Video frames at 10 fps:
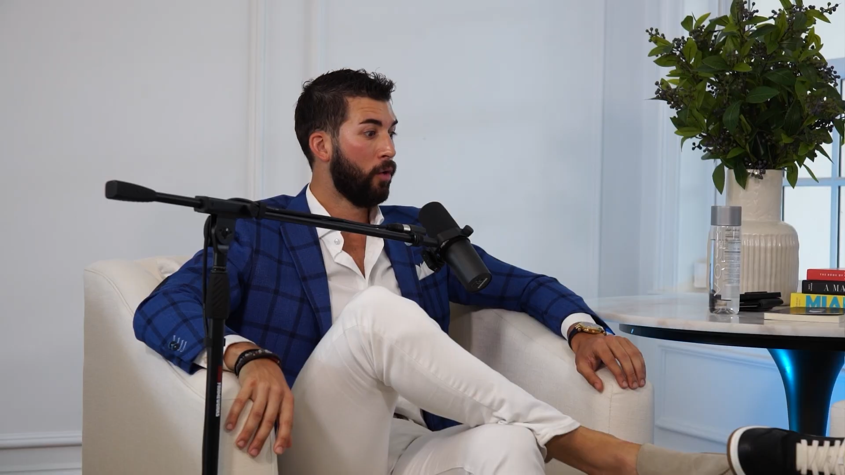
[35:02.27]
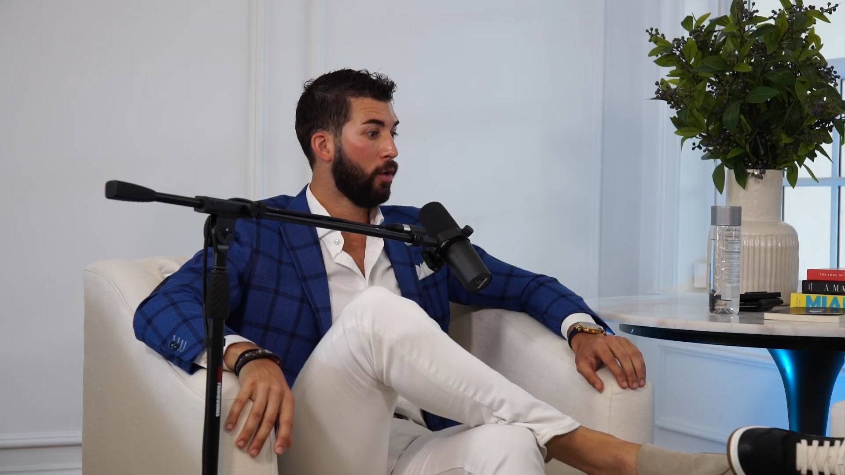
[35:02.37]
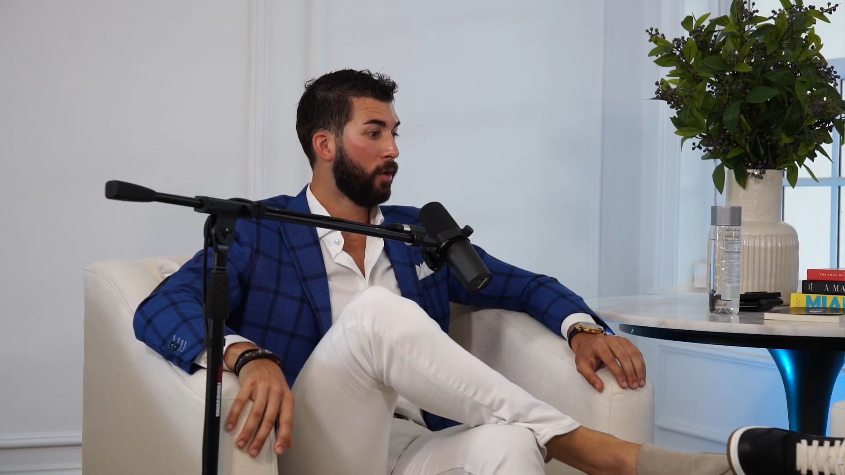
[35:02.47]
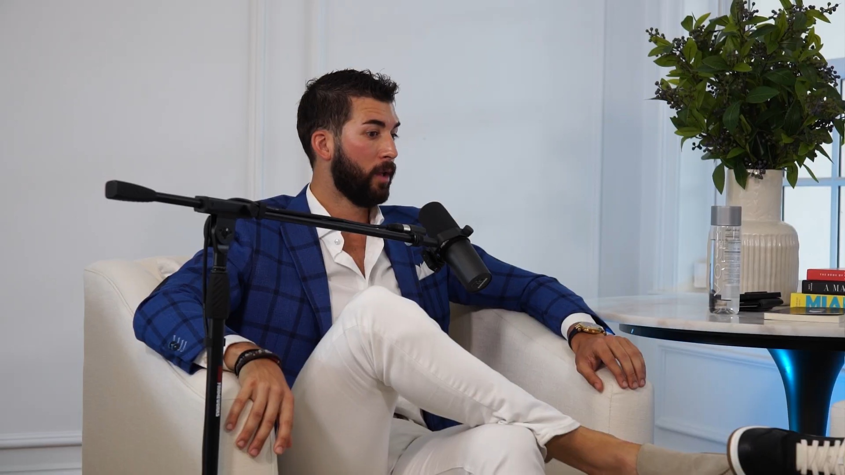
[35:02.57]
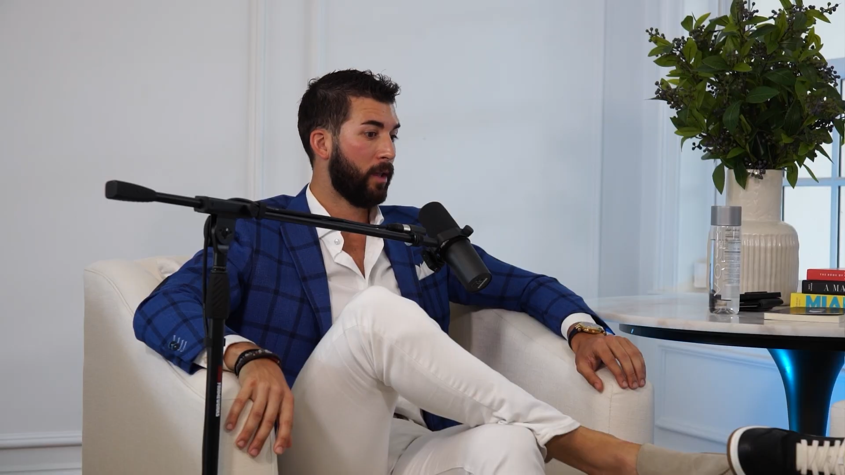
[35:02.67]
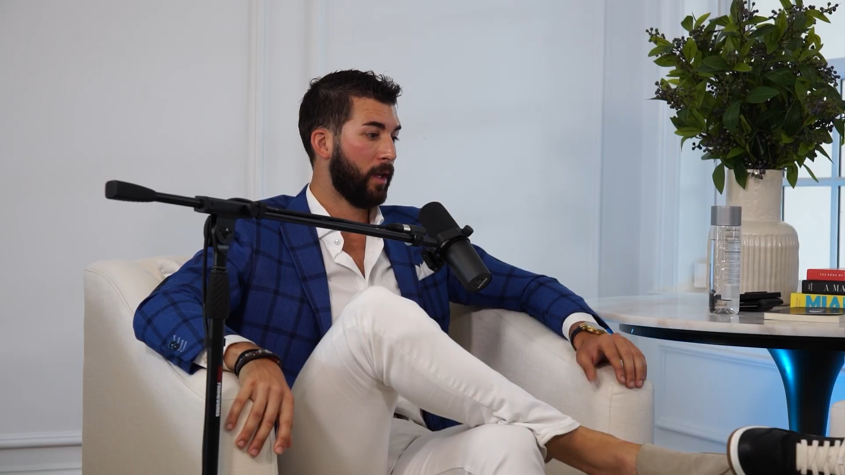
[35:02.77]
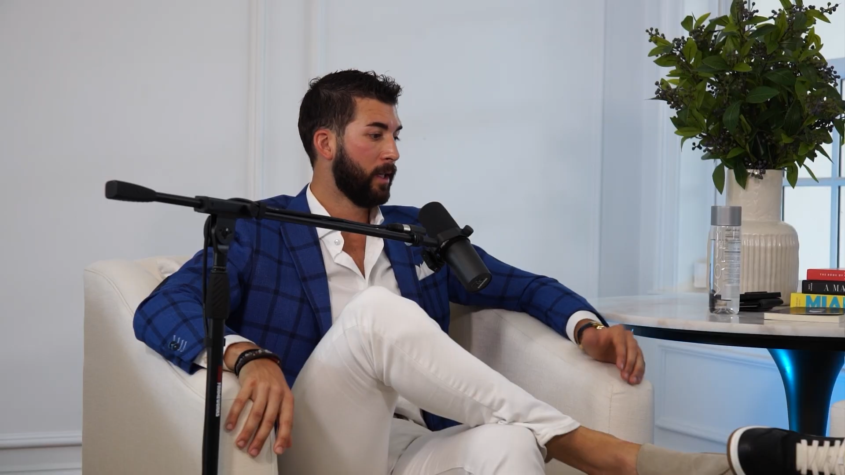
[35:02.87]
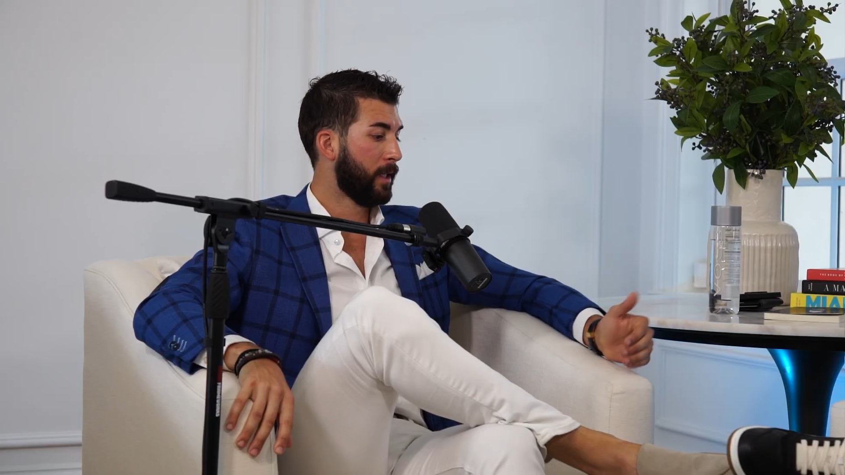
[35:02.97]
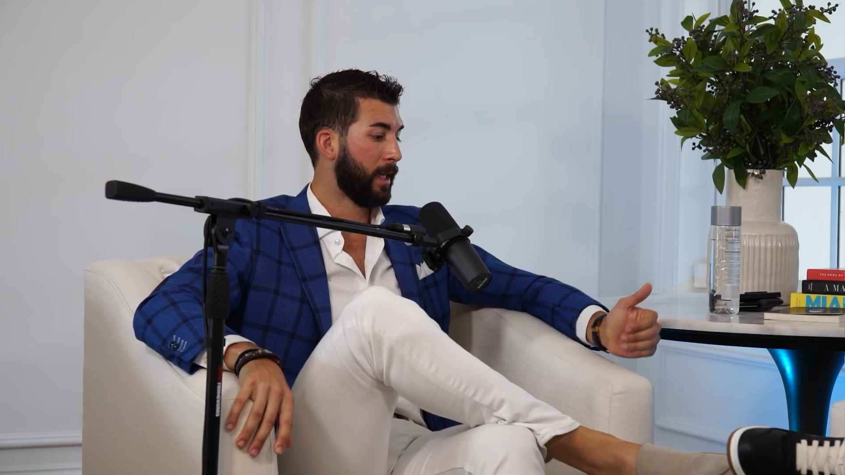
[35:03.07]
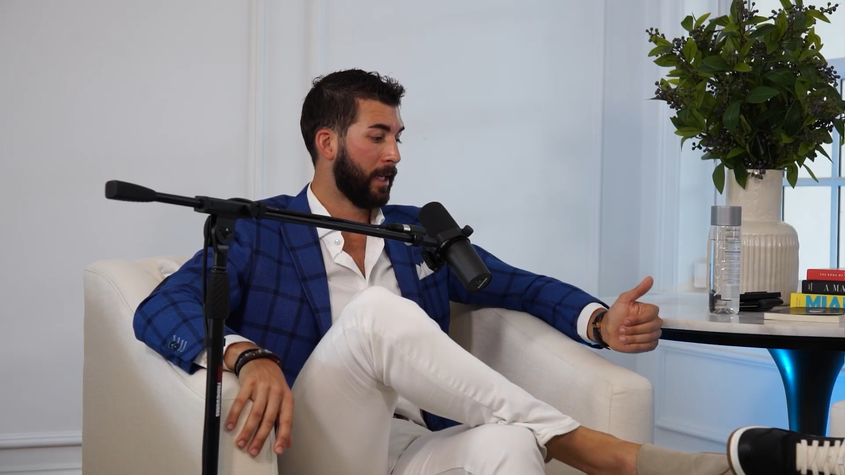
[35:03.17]
No, the thing
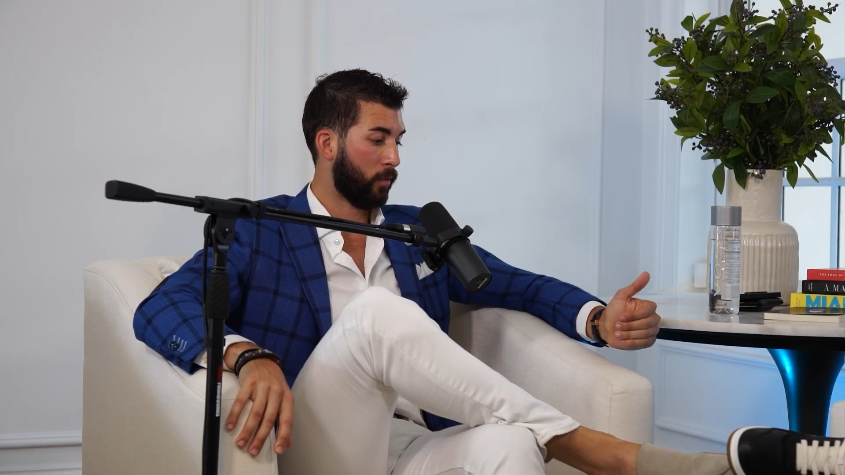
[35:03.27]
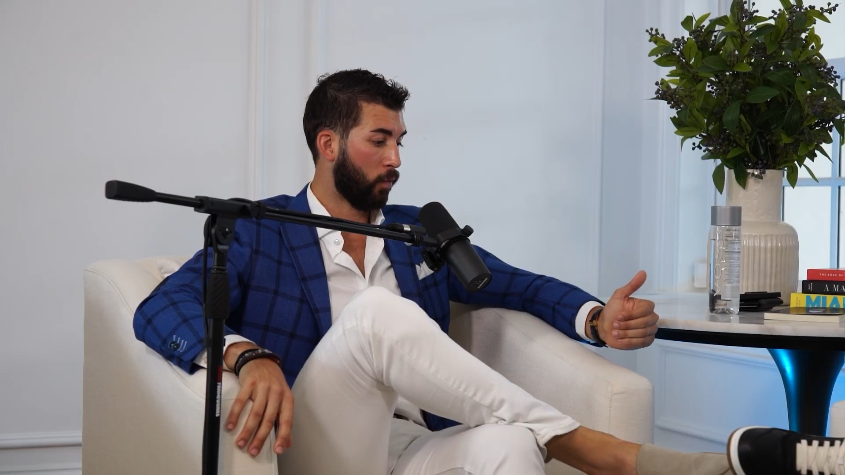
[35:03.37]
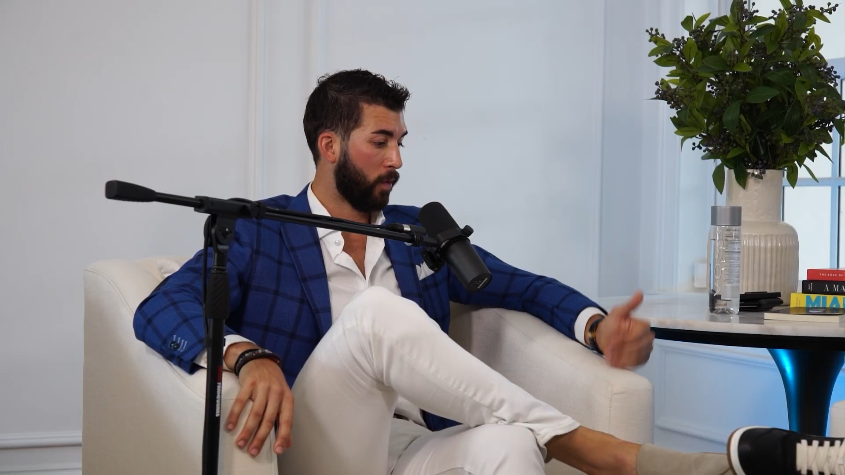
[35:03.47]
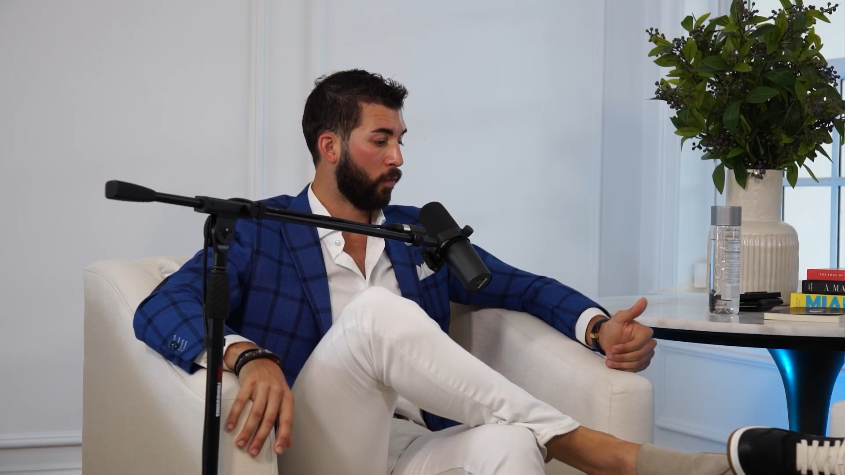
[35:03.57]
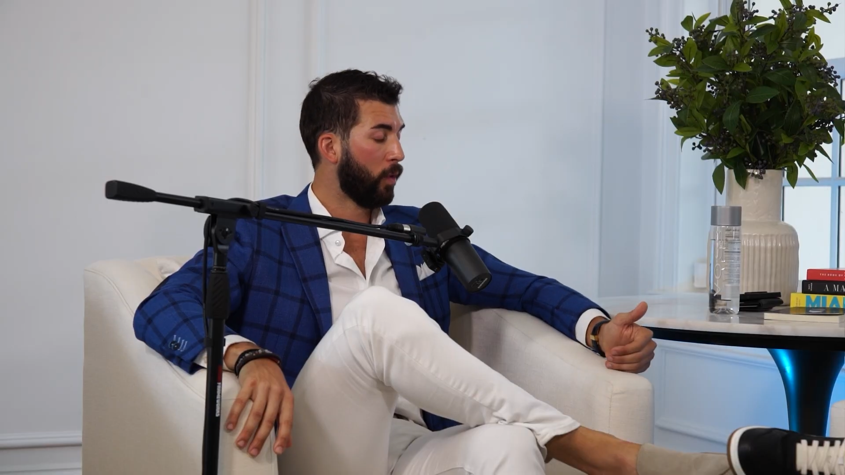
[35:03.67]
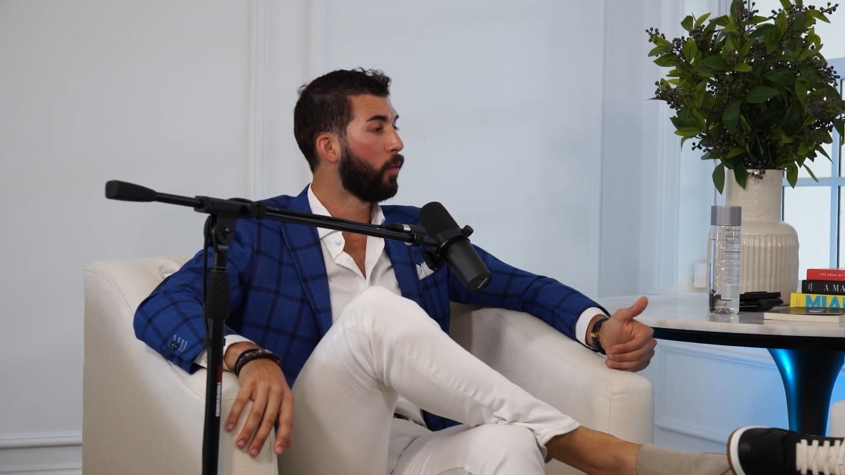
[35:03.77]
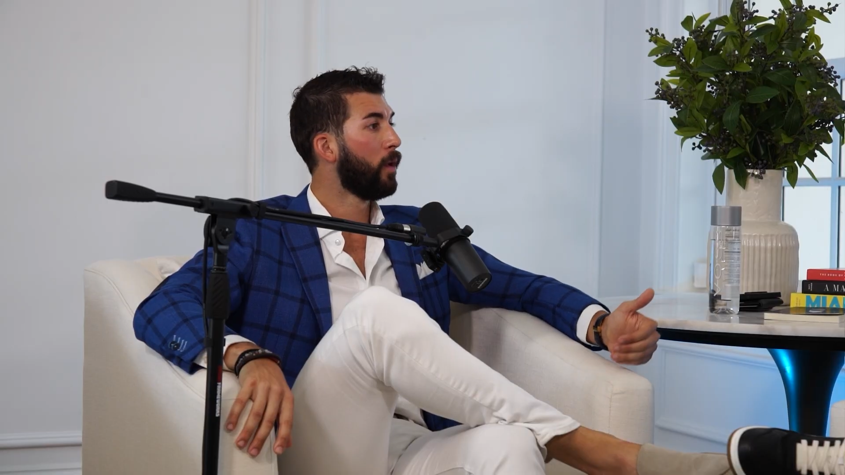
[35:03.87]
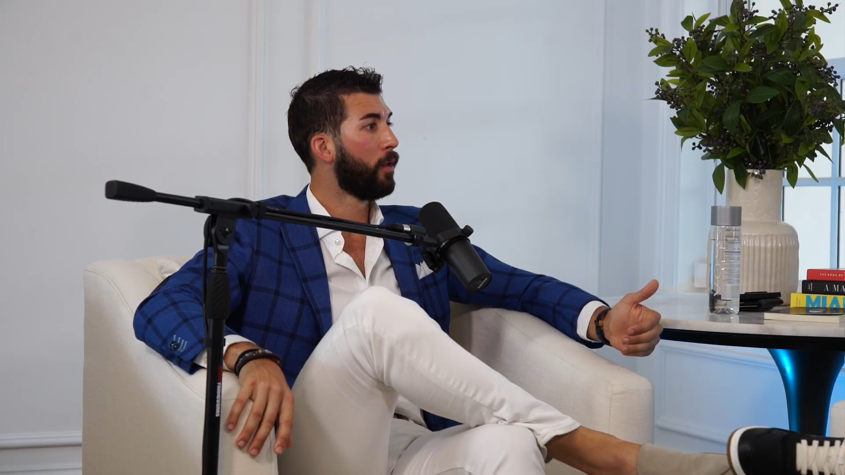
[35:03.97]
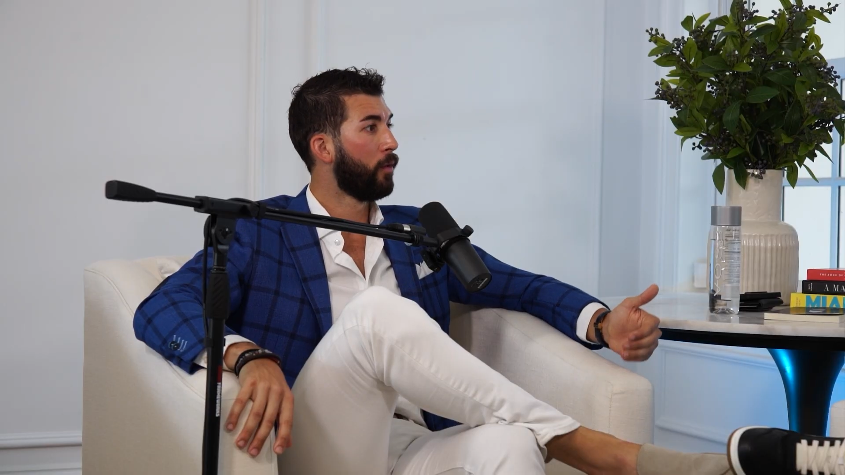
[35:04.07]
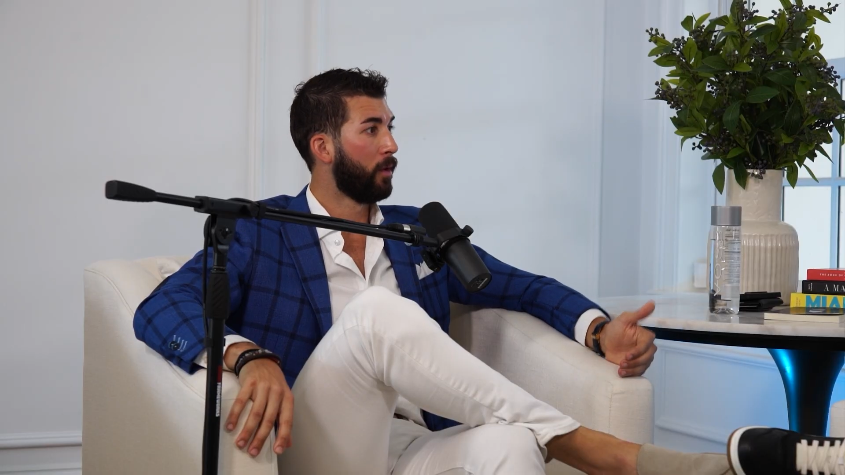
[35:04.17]
is that when we
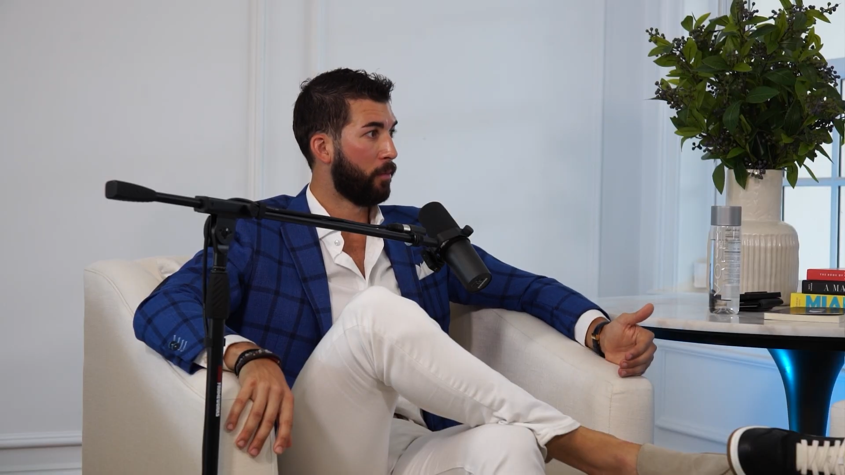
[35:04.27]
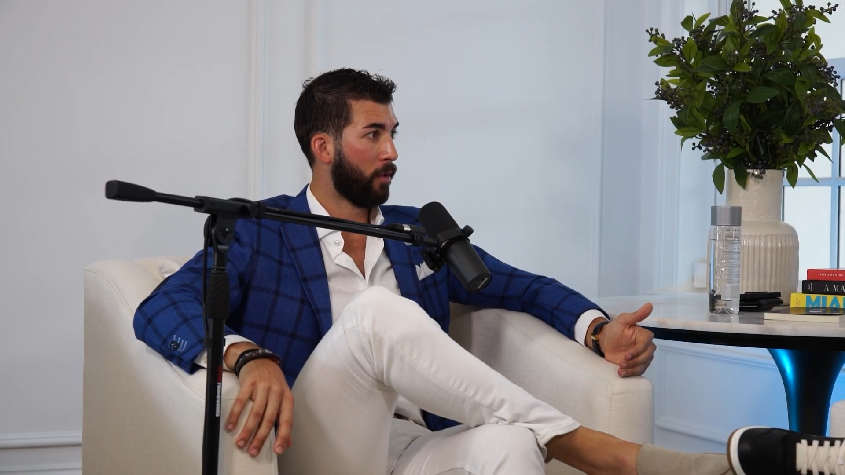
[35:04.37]
went through the